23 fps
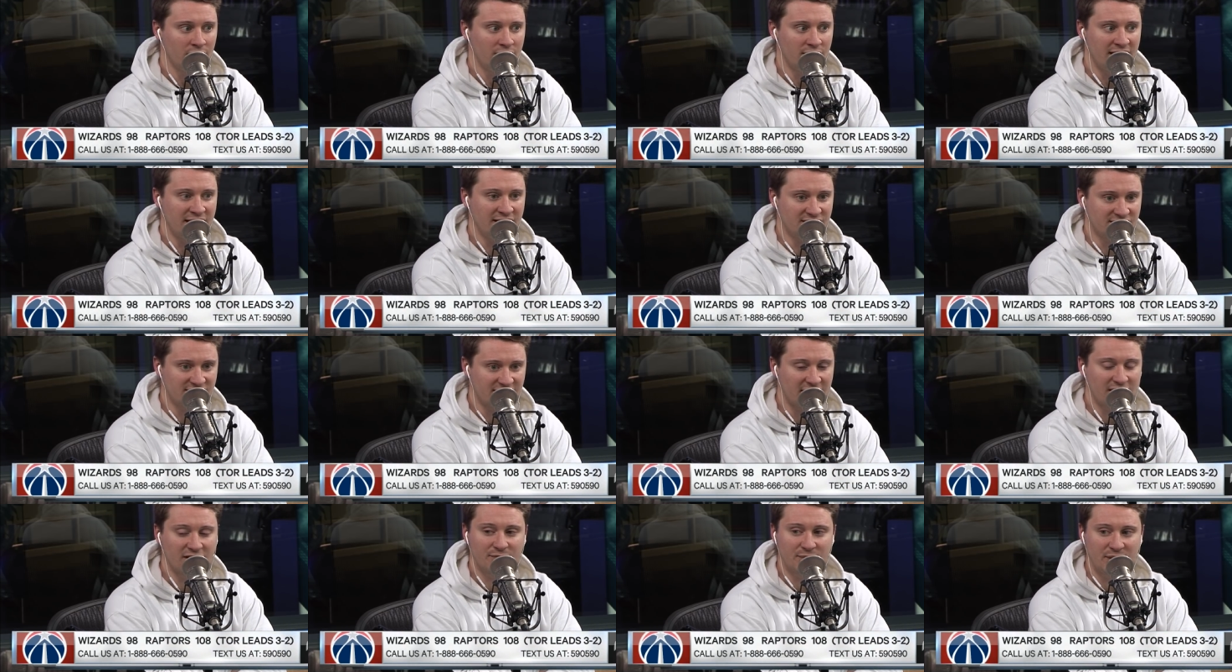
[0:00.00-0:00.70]

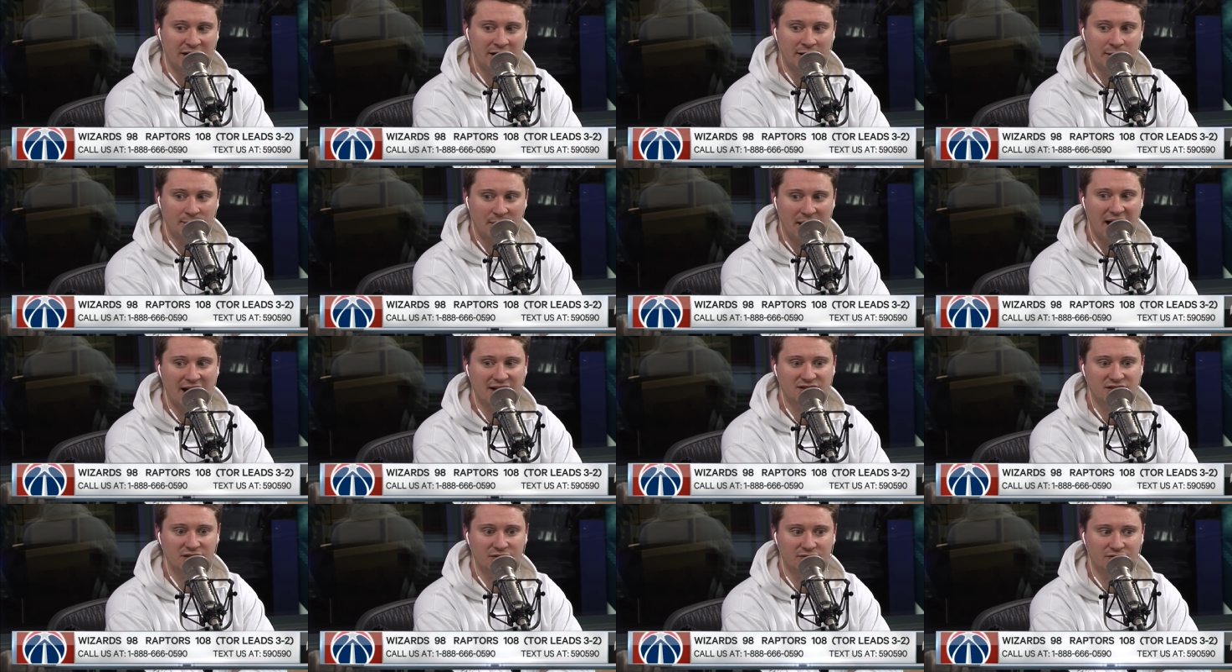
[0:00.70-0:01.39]
Instead of being
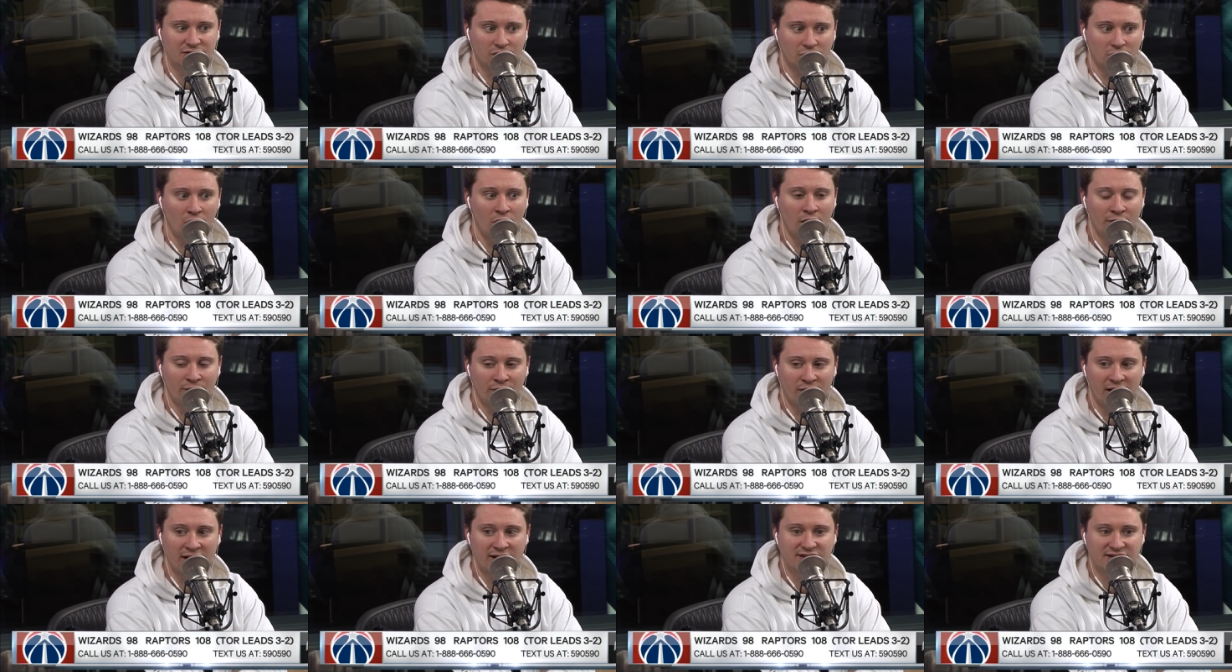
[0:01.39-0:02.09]
passive,
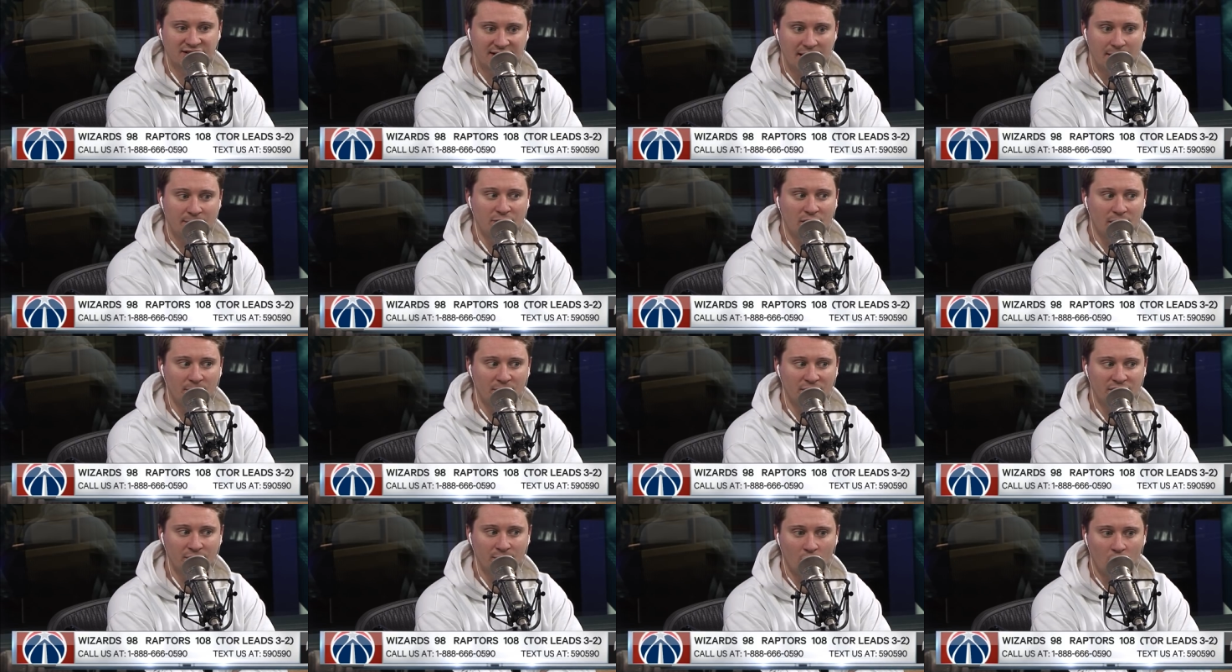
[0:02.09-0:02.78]
DeLon Wright stepped
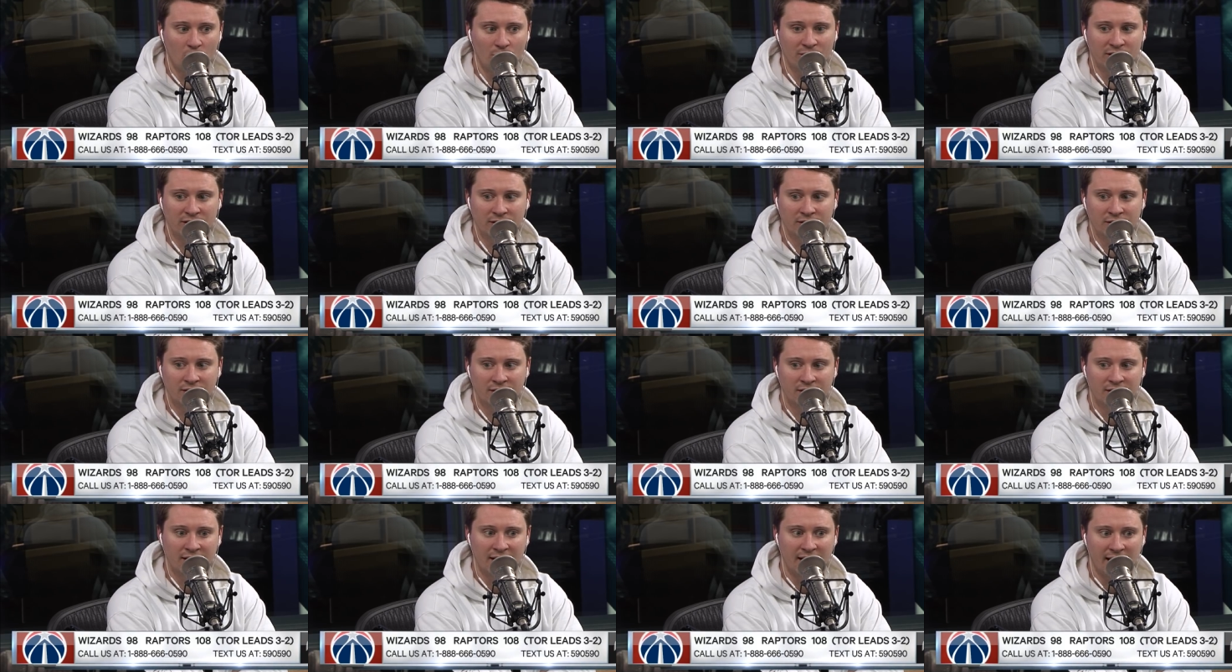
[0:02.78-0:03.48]
up in the moment
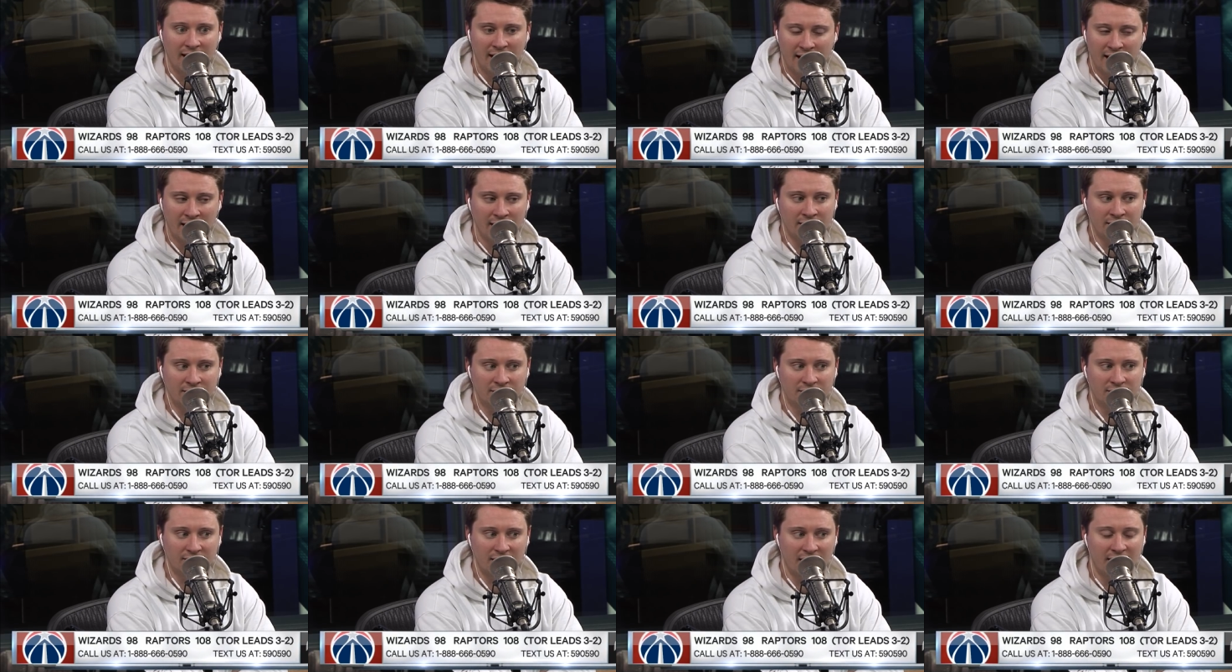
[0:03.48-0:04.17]

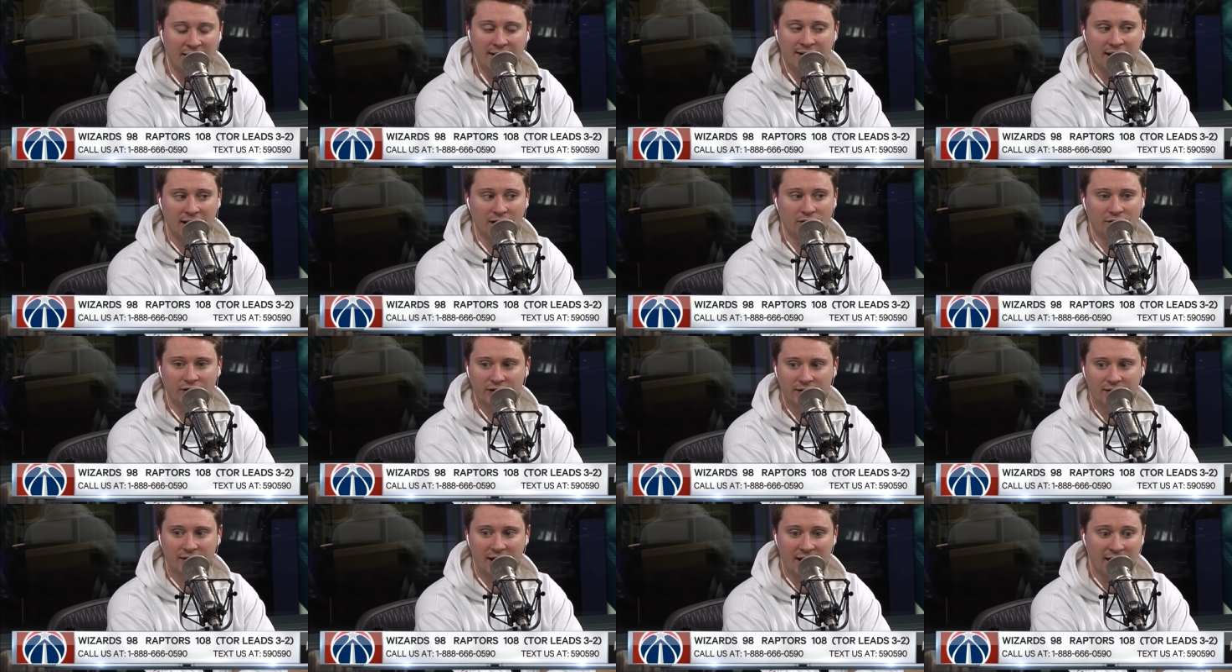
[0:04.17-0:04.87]
and and nailed it.